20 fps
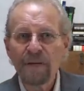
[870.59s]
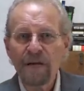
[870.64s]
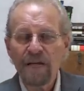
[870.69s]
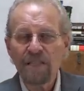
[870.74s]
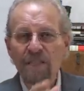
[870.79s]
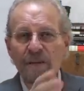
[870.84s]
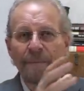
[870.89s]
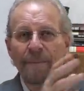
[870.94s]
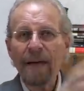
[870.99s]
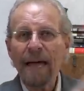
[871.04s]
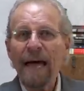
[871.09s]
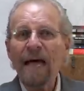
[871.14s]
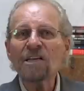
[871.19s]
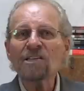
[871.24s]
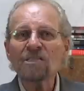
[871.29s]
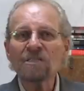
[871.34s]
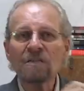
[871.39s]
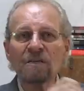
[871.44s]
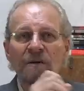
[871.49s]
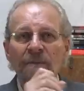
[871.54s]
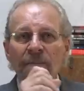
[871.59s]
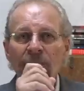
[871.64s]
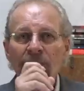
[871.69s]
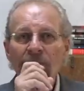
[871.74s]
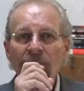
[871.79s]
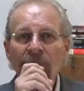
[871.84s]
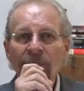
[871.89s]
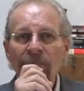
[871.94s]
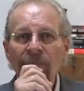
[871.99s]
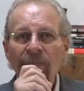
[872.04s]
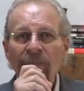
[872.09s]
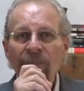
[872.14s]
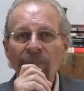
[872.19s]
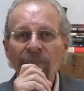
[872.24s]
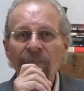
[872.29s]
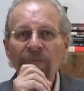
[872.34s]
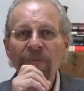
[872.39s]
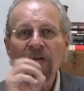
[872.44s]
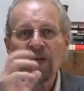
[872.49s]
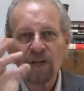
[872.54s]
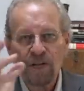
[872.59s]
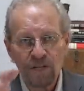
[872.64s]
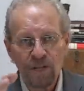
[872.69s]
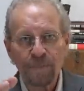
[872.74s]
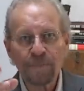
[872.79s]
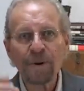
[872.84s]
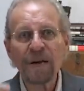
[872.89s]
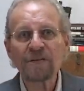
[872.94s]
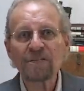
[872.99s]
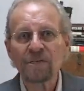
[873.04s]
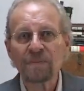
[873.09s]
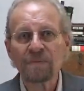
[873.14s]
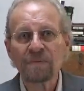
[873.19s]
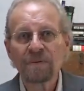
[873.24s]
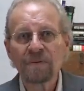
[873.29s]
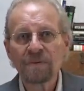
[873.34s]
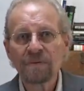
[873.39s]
in the past and in the present.